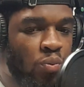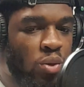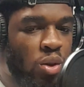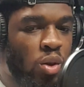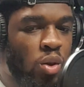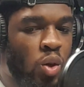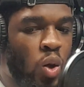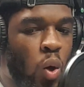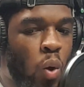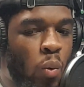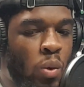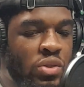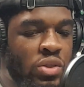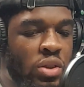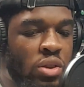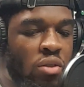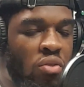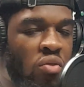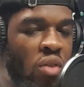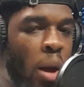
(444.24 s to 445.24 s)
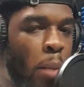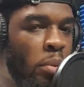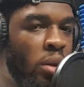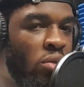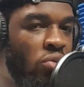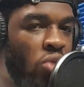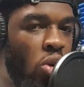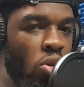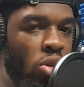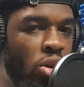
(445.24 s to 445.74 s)
Was it the family
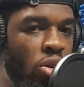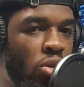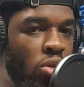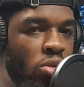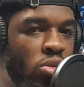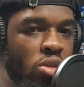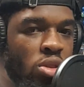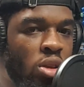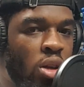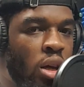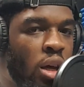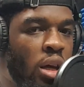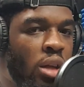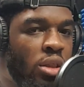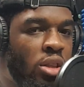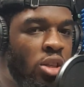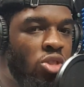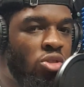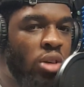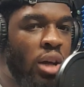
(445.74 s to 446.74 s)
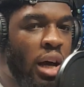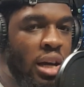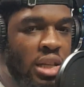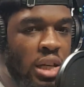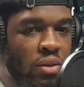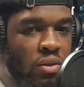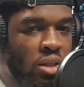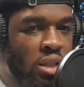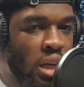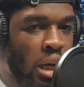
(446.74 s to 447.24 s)
photos? Did you guys
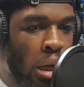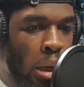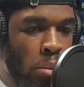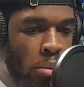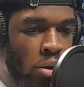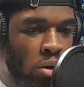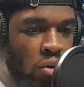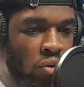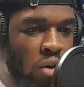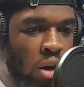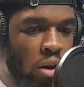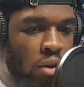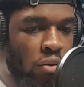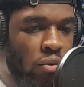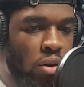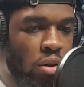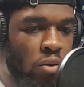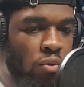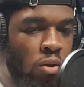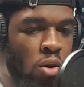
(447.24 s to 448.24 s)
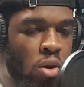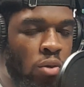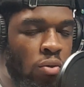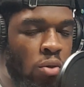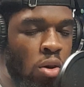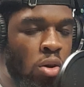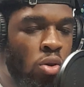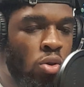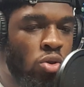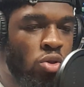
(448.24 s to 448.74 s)
have the same, family
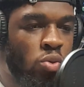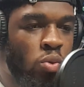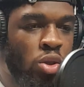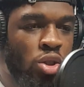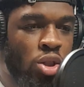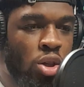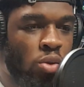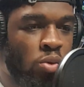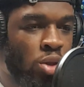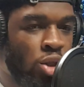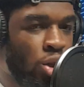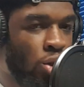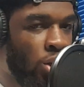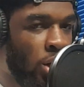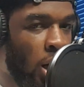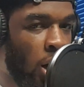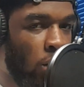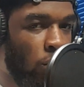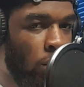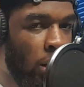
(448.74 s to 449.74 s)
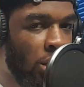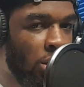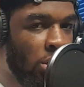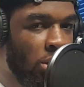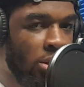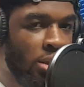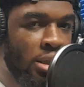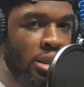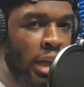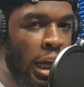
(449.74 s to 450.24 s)
photos? Was your
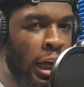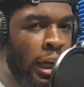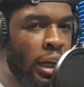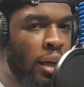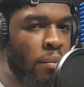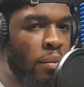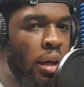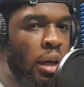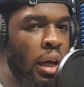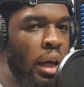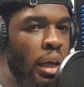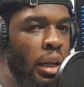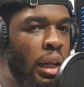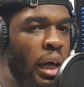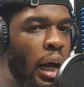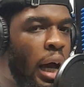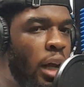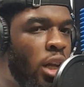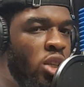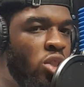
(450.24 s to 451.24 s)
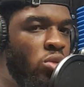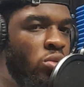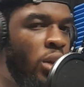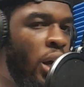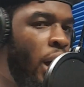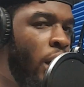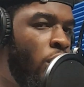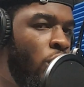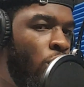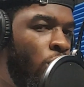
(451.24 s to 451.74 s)
decorations the same? Like, how did you
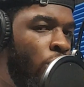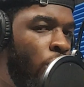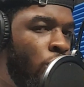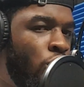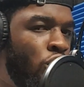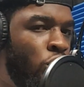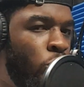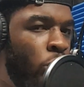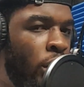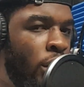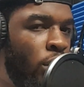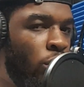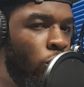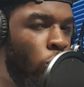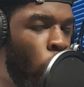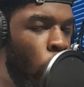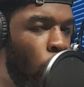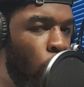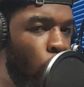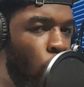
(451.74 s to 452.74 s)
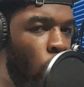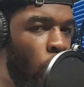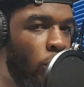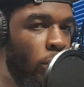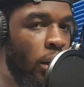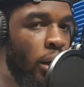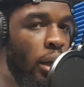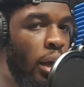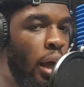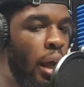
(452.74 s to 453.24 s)
not know that you were in the wrong
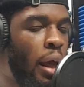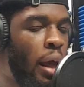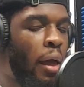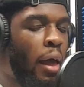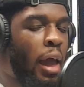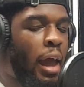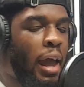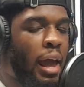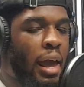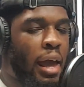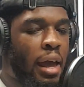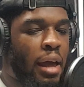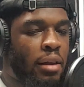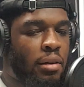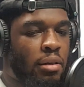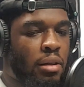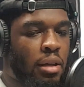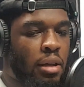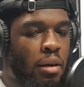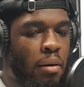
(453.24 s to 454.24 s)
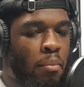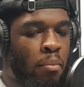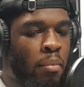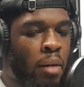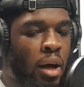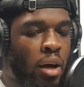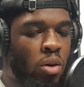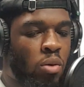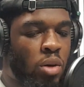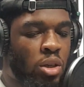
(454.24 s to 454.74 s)
apartment? And
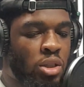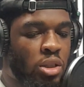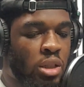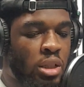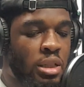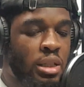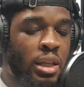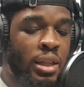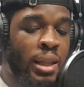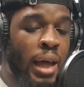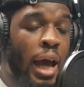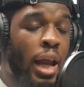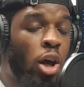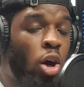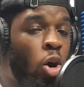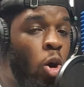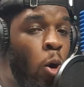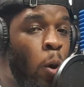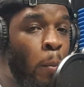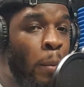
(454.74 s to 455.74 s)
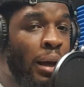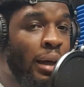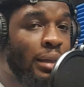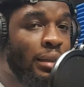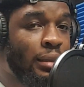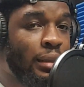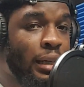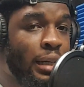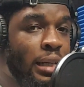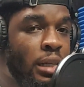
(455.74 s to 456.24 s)
my question is, that all
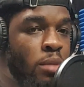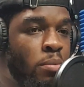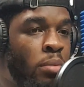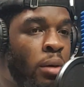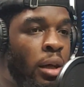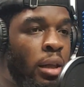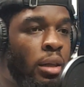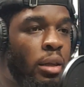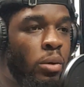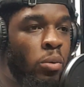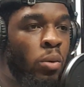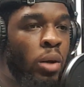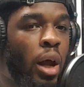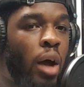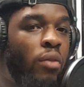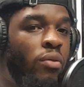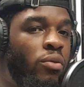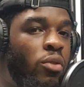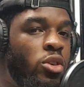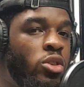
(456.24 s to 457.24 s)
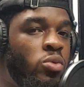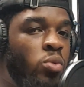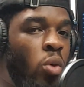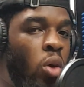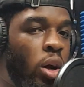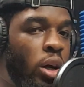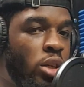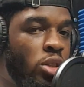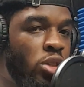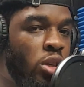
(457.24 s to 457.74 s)
makes sense, but when I first
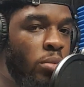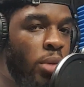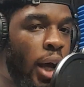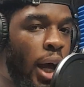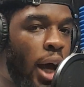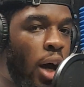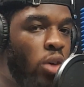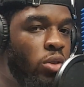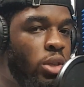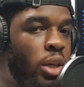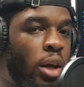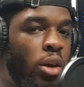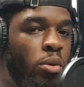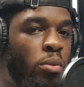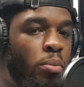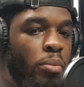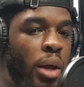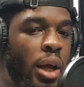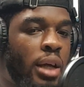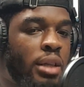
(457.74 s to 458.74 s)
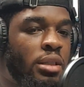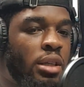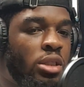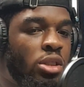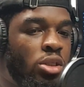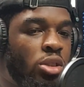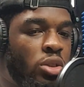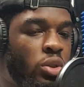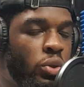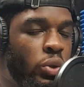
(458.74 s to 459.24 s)
walk into my house, I don't pay
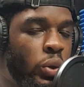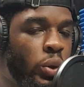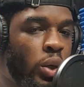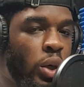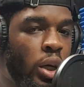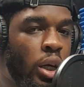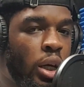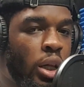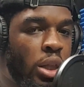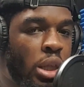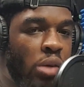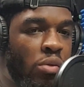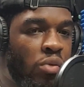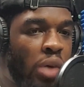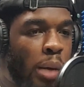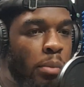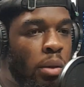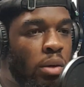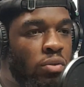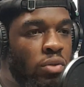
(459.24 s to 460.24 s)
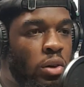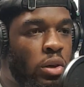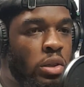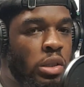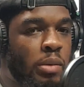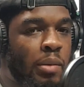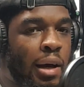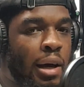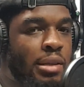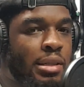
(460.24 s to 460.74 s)
attention to the family
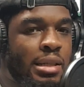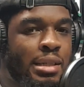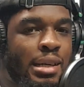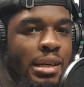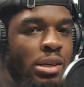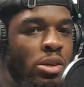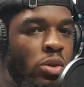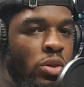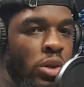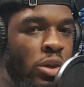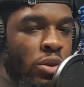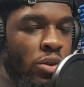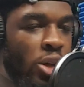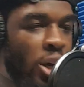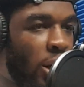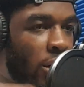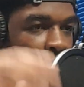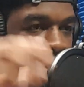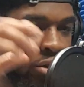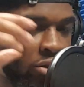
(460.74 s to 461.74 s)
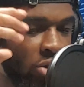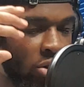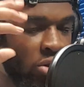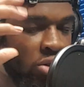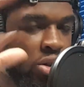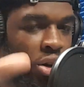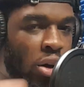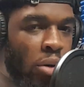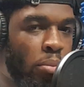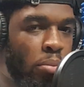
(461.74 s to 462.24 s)
photos in the house because I know they're there. They're
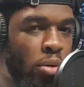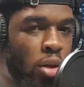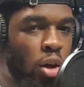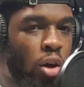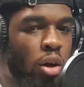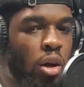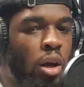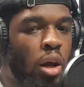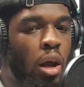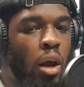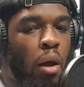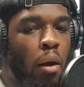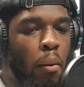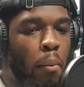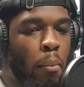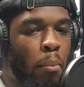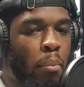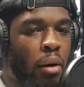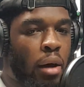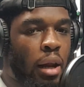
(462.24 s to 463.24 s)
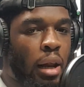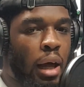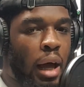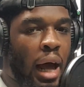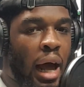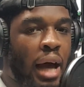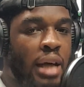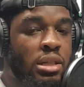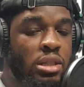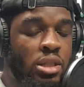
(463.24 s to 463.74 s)
just a blur. But
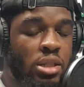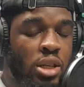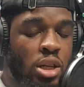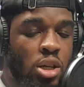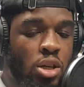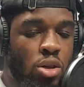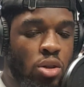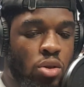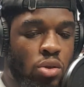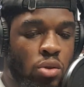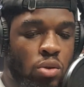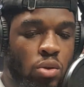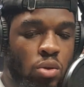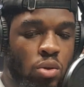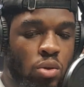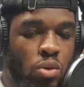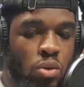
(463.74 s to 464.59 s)
I still,